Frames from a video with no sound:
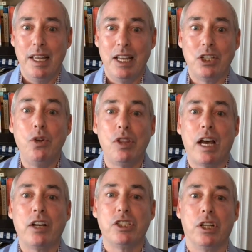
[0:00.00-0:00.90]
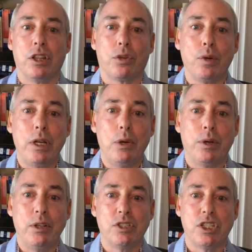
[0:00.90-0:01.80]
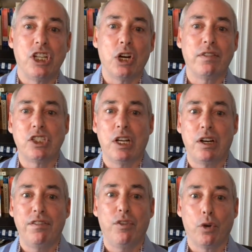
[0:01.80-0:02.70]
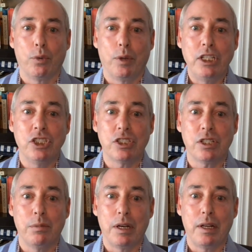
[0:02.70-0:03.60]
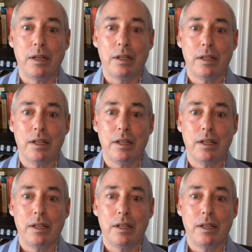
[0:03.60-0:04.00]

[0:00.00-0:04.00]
In 2003, when he was the chair of the Senate Foreign Relations Committee,